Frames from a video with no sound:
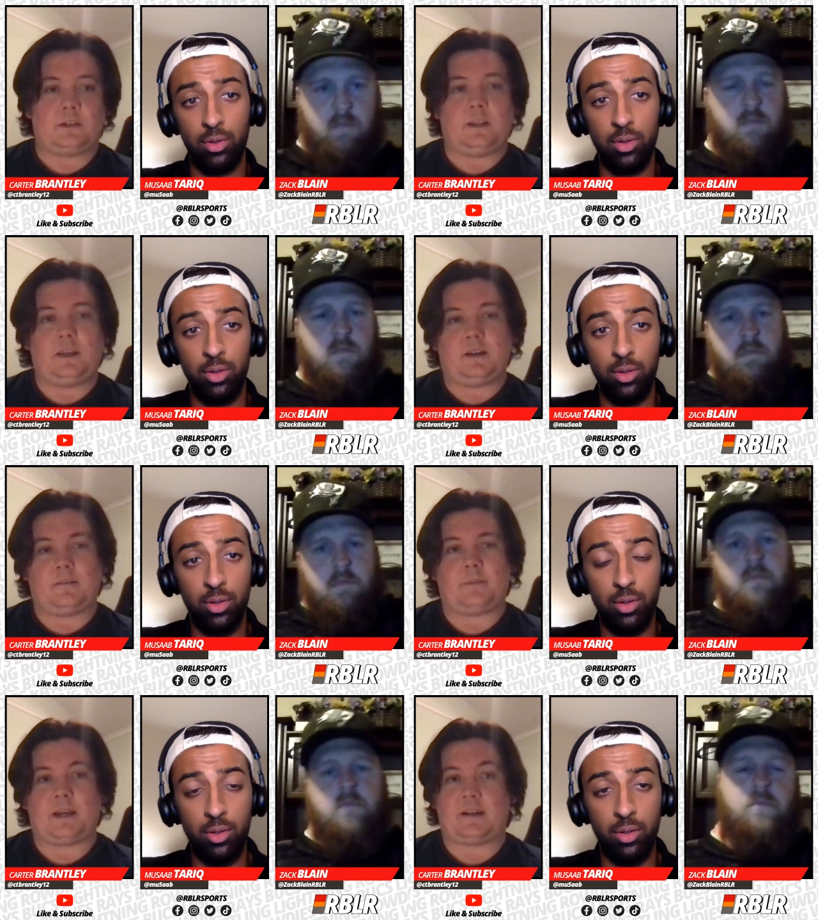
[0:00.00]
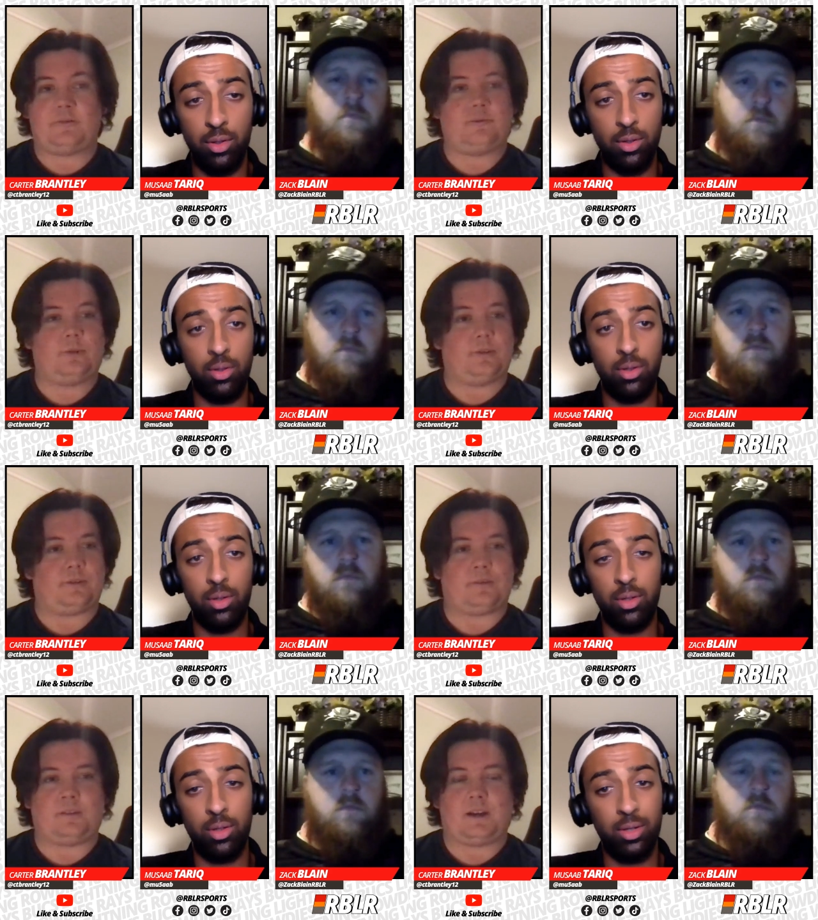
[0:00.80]
Speaker 1: Yeah, back and
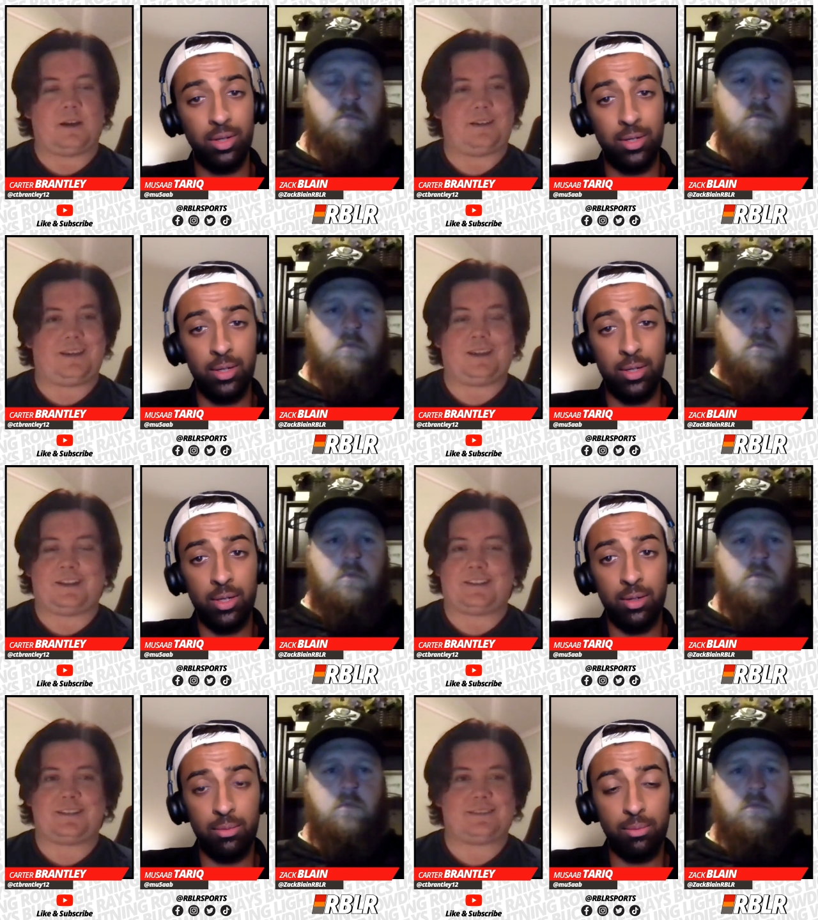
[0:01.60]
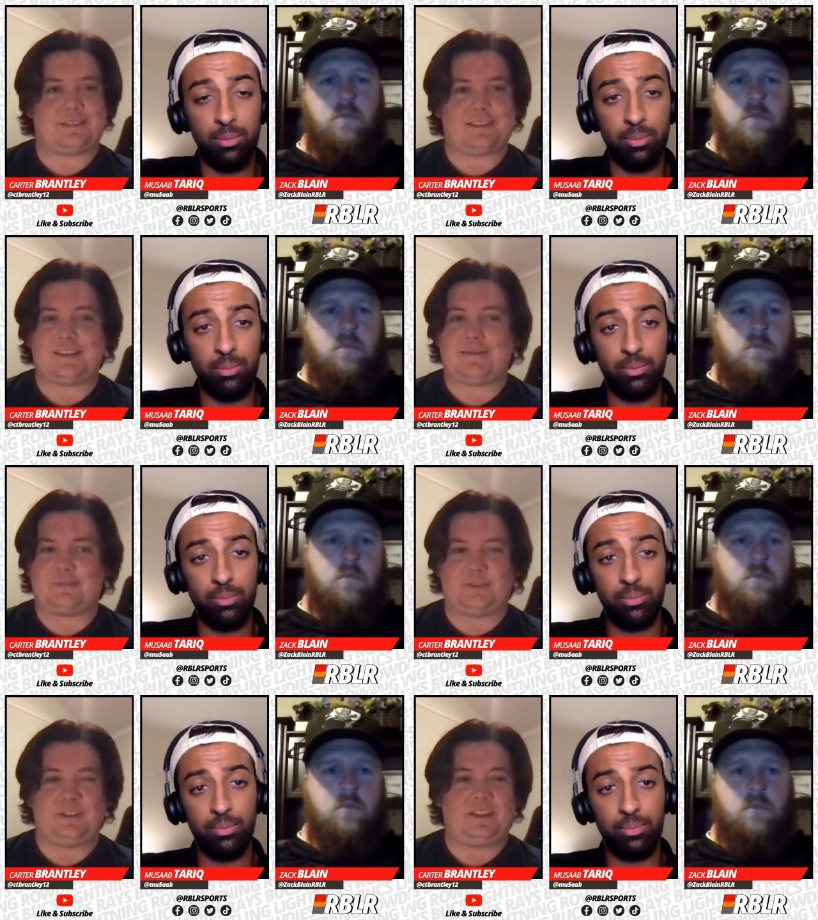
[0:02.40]
forth. Uh, yeah, that's it's
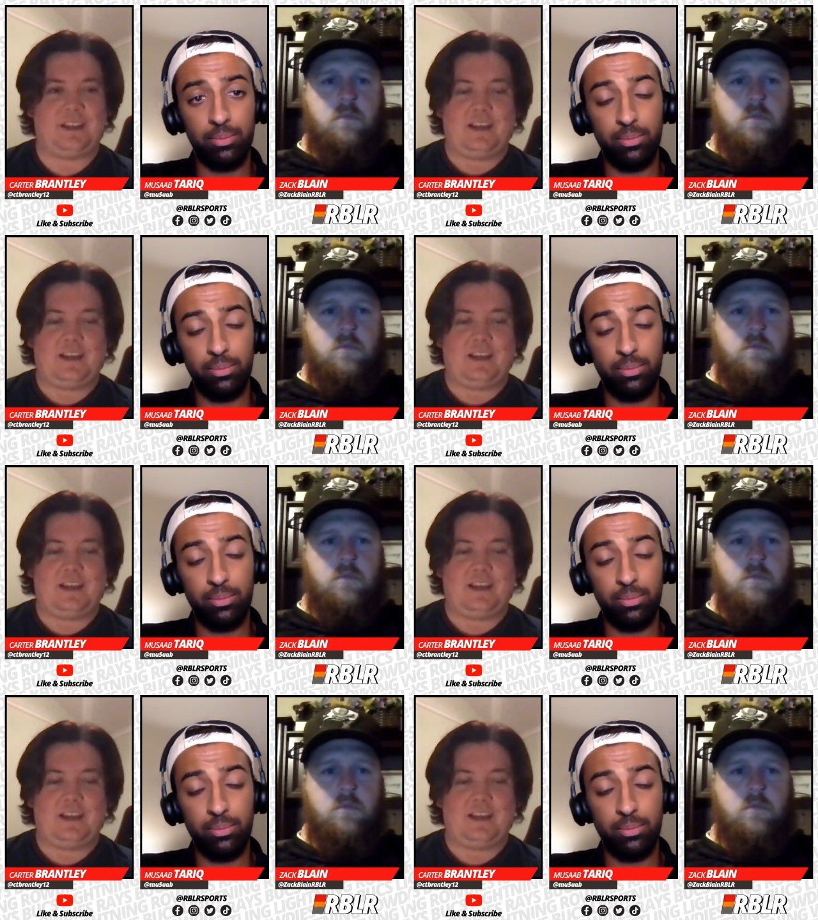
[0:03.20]
definitely.